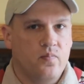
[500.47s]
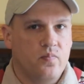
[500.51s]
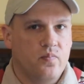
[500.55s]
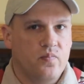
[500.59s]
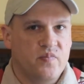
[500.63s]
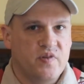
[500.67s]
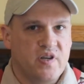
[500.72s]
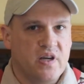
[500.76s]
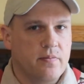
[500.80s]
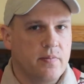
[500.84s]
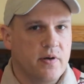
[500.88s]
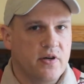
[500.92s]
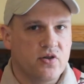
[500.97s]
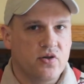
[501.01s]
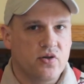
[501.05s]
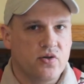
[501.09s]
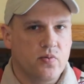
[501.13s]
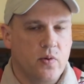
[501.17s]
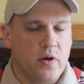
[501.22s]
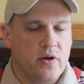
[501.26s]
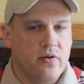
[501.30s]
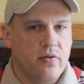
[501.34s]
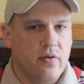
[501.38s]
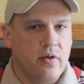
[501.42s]
take
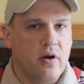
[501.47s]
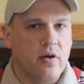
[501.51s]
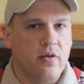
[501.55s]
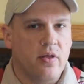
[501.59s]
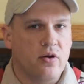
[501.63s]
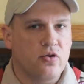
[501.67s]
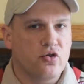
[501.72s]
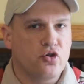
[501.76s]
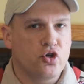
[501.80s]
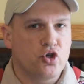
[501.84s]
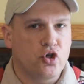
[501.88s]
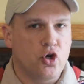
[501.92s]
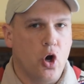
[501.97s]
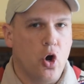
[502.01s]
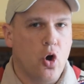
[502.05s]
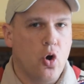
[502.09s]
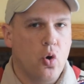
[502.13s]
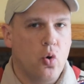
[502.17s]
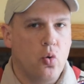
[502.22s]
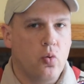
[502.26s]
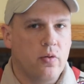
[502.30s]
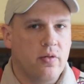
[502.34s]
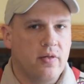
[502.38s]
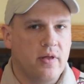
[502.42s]
pictures while you're there. That'll
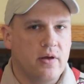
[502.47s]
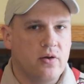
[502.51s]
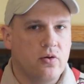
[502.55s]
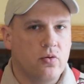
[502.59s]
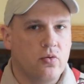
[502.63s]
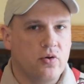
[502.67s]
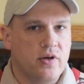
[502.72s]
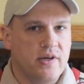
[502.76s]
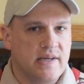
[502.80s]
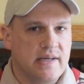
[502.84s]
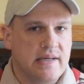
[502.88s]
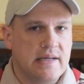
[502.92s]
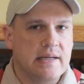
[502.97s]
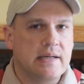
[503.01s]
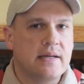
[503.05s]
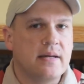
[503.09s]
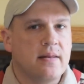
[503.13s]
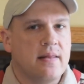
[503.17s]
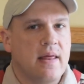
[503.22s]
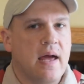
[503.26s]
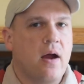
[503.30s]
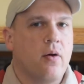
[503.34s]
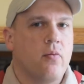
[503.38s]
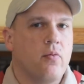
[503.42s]
show that you did
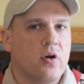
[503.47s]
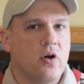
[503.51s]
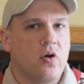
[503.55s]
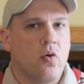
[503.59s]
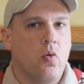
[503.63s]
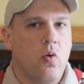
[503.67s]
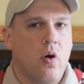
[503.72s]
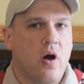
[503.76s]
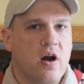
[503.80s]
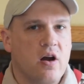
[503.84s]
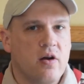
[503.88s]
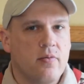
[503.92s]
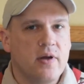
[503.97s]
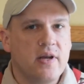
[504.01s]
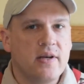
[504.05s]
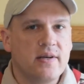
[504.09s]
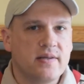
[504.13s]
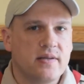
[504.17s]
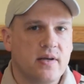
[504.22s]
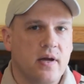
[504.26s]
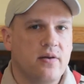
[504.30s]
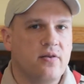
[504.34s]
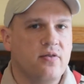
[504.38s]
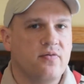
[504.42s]
that
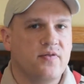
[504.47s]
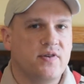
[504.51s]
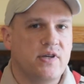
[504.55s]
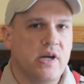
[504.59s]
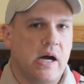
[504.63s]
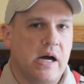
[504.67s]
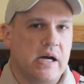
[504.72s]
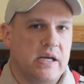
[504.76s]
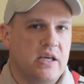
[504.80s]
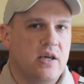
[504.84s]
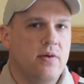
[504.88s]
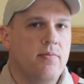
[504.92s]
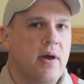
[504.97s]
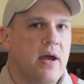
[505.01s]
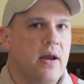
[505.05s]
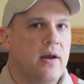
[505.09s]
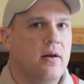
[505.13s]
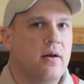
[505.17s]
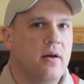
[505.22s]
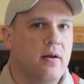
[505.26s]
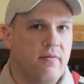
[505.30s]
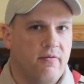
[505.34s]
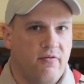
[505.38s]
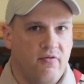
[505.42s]
requirement and you've
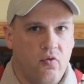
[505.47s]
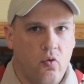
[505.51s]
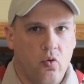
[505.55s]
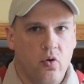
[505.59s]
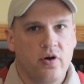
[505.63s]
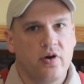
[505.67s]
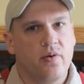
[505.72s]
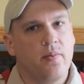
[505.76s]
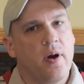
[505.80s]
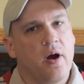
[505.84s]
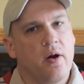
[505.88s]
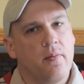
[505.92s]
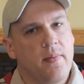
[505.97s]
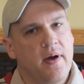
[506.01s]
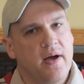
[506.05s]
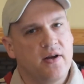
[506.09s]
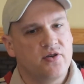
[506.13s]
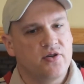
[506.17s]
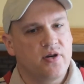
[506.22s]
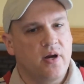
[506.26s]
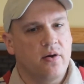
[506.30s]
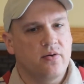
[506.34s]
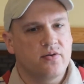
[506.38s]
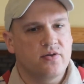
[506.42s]
documented it for your merit
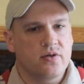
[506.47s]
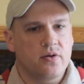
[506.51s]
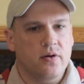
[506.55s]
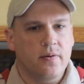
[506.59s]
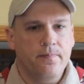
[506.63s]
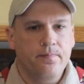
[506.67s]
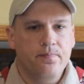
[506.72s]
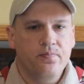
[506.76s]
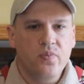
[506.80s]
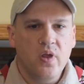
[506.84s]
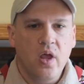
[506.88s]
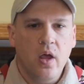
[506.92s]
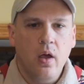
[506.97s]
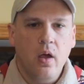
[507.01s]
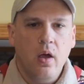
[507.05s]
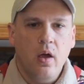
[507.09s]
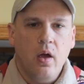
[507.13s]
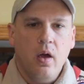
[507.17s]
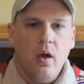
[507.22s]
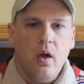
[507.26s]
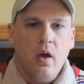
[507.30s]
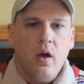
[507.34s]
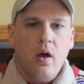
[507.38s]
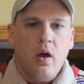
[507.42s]
badge counselor.
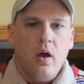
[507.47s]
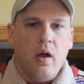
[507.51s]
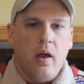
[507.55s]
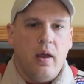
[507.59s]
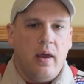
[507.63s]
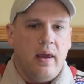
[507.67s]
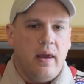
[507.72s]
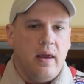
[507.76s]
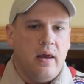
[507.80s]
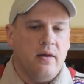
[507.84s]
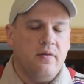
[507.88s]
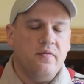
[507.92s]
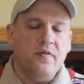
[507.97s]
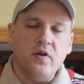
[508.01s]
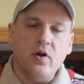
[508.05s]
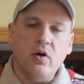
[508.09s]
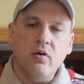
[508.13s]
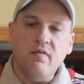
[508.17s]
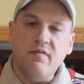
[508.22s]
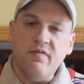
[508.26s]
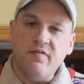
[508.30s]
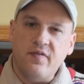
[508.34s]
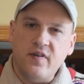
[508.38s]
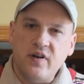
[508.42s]
And if you
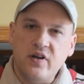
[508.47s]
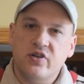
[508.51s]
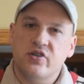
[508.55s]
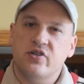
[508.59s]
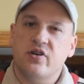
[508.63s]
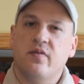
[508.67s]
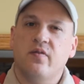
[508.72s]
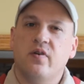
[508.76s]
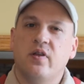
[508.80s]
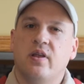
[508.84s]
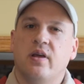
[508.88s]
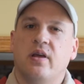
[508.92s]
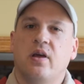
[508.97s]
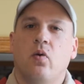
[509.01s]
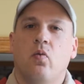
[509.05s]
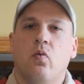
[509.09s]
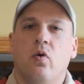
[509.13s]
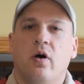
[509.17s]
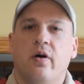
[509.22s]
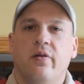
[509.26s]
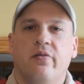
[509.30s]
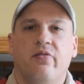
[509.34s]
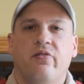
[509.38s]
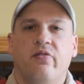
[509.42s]
don't finish everything at
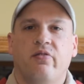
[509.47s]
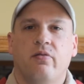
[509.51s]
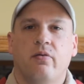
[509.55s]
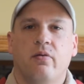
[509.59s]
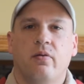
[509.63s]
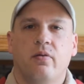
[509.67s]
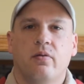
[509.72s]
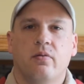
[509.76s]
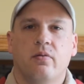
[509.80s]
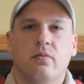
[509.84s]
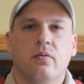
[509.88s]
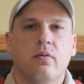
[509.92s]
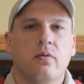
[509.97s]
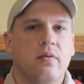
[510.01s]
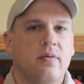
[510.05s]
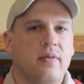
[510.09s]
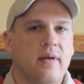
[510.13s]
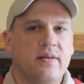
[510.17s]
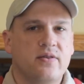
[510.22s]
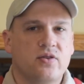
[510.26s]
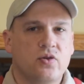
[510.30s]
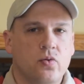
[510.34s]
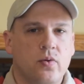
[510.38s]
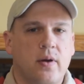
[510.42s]
once,
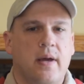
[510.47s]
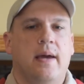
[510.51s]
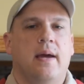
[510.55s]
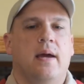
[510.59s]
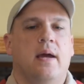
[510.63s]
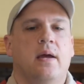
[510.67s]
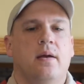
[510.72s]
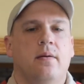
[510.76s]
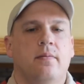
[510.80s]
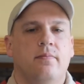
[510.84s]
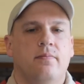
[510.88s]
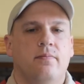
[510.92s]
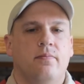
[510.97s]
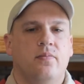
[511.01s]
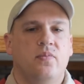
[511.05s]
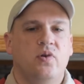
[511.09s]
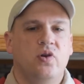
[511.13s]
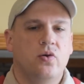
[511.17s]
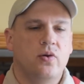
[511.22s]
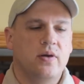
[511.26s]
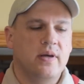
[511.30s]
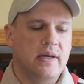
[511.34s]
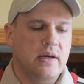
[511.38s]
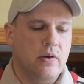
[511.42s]
that's okay.
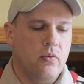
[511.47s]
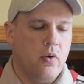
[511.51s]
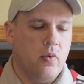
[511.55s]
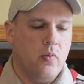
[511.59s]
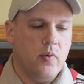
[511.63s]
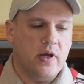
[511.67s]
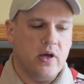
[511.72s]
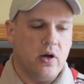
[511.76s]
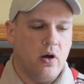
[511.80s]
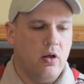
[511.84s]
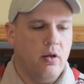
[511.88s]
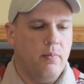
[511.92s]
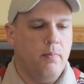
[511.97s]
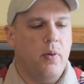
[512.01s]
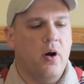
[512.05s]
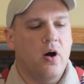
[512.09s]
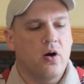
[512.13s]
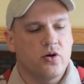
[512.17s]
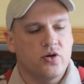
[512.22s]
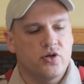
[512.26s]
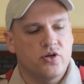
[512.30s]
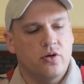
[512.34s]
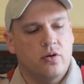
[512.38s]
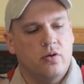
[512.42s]
You can get what we call a
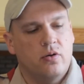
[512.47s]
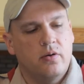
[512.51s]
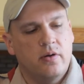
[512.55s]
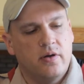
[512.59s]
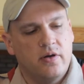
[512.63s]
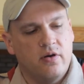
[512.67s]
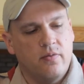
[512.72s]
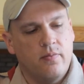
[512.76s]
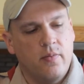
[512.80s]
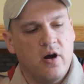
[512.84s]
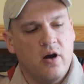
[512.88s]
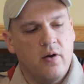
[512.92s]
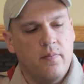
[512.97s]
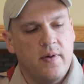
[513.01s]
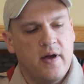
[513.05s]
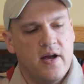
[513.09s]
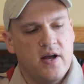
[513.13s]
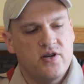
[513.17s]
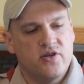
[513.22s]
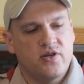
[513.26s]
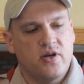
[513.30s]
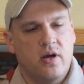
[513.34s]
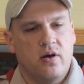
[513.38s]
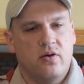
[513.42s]
partial, and your merit
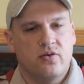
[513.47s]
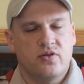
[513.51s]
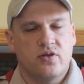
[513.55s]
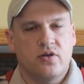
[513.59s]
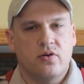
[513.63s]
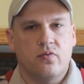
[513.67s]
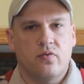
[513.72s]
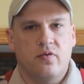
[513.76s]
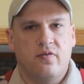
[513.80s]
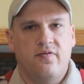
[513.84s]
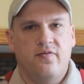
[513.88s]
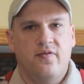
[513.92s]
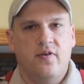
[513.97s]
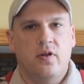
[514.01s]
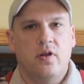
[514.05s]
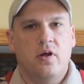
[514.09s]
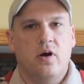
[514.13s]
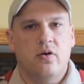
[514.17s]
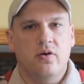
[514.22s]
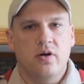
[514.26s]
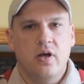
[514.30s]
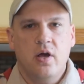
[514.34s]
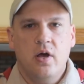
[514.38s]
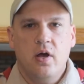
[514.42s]
badge counselor will fill
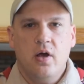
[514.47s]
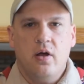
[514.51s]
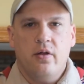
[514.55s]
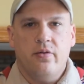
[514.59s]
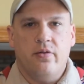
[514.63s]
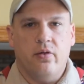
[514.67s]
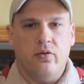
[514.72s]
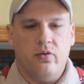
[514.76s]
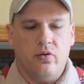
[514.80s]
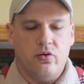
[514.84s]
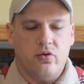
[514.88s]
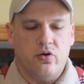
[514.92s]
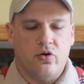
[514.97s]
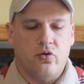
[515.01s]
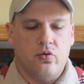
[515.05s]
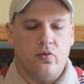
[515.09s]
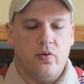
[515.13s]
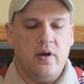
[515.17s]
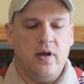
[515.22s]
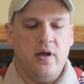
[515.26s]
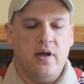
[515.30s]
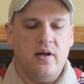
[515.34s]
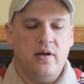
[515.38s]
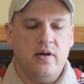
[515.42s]
out the little
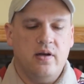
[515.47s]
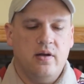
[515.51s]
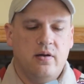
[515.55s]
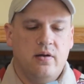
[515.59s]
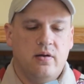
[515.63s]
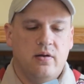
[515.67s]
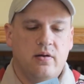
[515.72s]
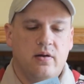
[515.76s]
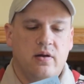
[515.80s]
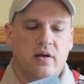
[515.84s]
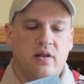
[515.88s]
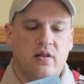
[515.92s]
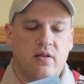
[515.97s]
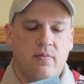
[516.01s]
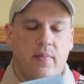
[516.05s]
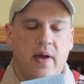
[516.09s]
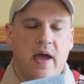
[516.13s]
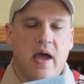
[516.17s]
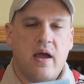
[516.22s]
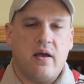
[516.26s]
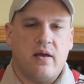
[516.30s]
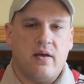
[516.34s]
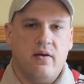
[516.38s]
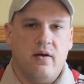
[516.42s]
grid in the
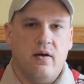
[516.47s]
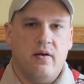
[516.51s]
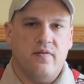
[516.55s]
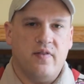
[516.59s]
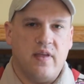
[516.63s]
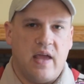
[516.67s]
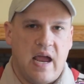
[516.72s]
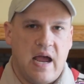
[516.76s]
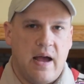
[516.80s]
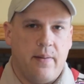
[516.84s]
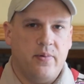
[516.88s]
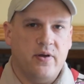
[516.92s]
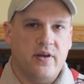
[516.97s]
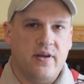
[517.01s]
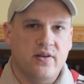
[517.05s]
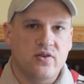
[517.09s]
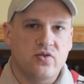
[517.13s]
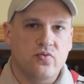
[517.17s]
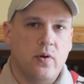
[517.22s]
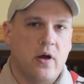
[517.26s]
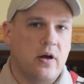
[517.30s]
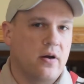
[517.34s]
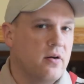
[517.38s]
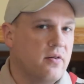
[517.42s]
back of the
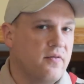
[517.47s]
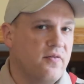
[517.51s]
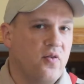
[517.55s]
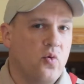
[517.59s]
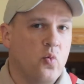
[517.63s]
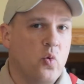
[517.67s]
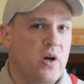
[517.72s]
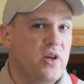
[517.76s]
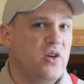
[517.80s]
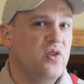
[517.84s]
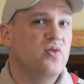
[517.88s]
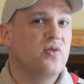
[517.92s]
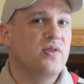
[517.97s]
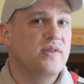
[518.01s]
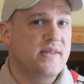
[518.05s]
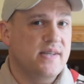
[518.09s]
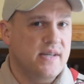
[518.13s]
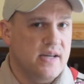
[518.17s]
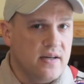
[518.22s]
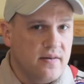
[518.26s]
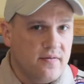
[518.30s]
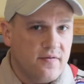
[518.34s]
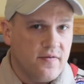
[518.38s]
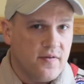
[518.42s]
applicant's record for what you
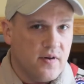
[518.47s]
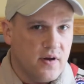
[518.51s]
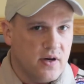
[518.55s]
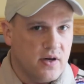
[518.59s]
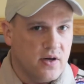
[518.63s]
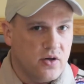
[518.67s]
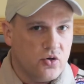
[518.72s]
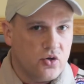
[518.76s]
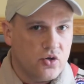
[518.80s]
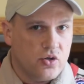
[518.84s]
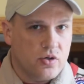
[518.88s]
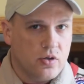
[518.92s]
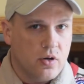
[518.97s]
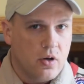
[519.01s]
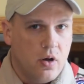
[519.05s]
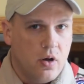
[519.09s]
did finish.